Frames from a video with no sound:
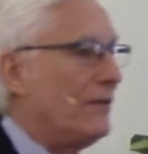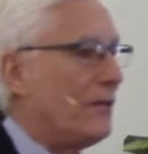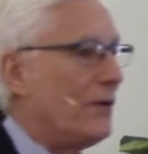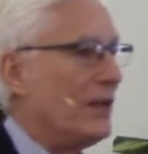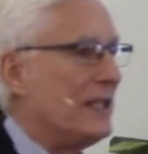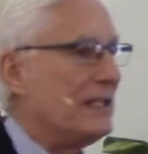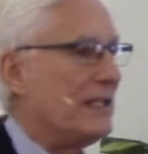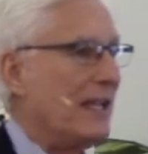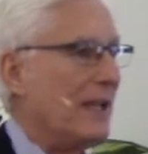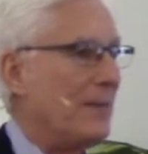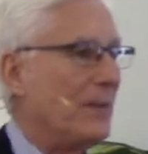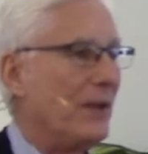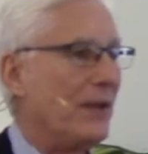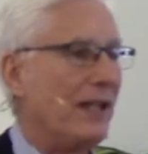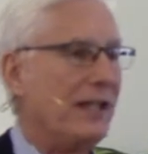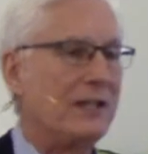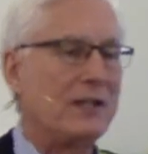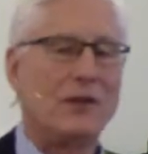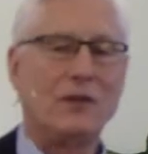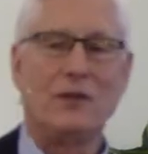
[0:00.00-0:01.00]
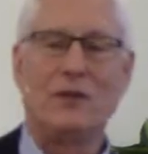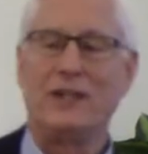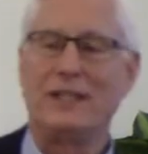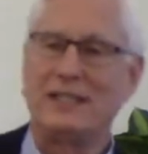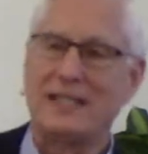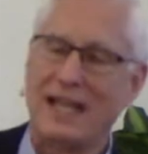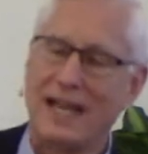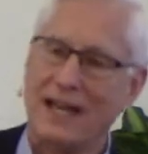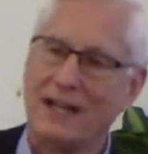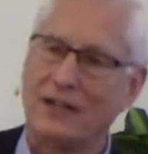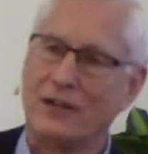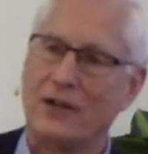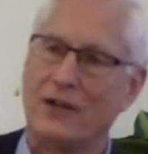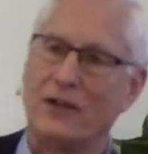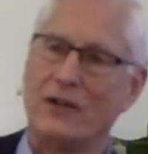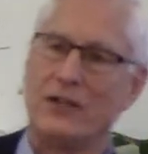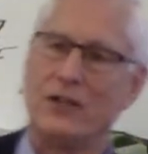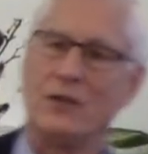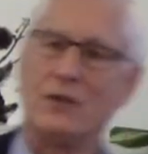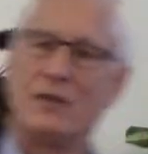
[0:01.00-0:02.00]
For example, they told the
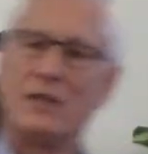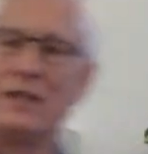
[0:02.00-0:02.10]
tailor, you,